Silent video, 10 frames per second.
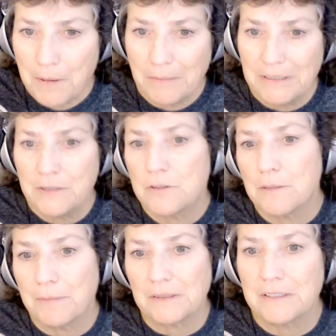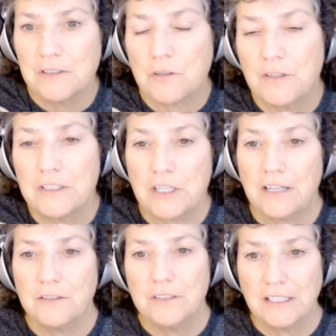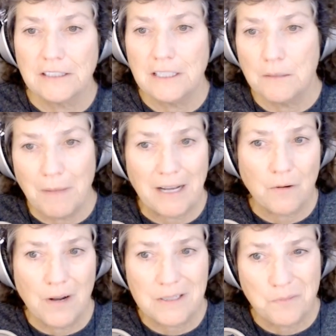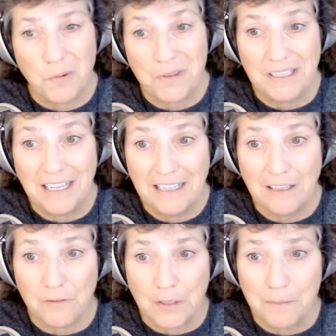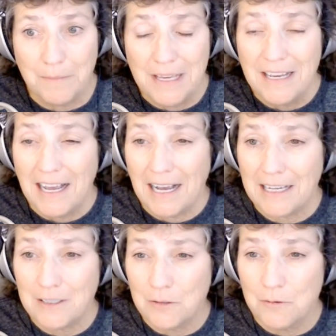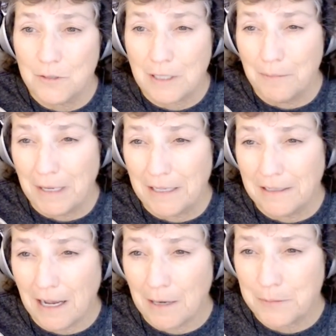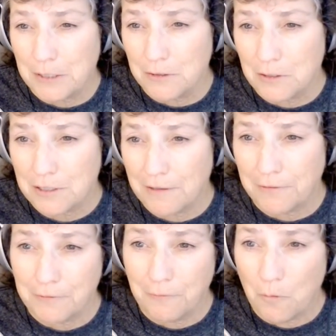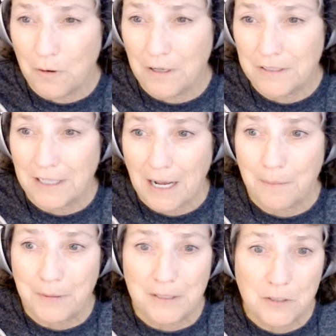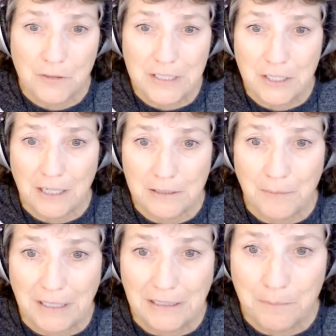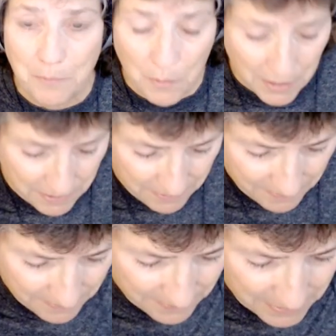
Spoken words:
I probably use the built-in screenshot utility in macOS more than any of them. I use Command Option Shift 4 to copy a screenshot to my clipboard.